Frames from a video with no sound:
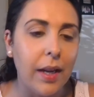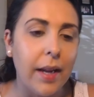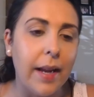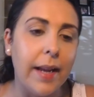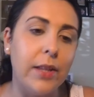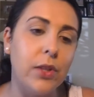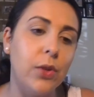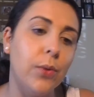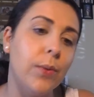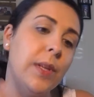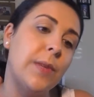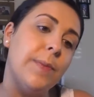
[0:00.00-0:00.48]

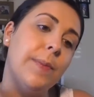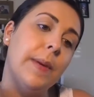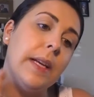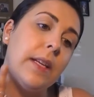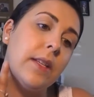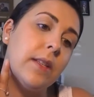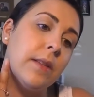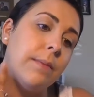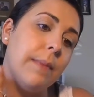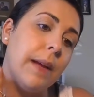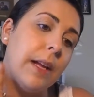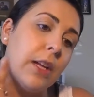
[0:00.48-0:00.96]
It's always
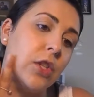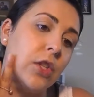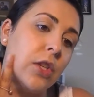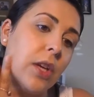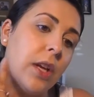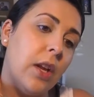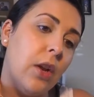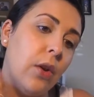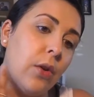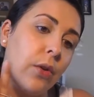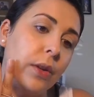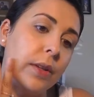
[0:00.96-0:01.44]
best to match it
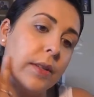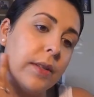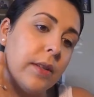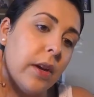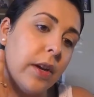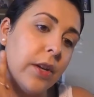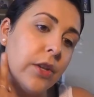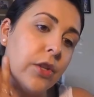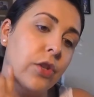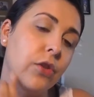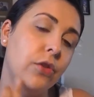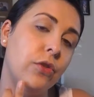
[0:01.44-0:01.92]
along the
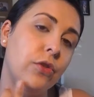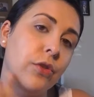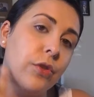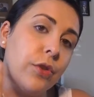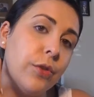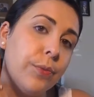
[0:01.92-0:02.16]
side of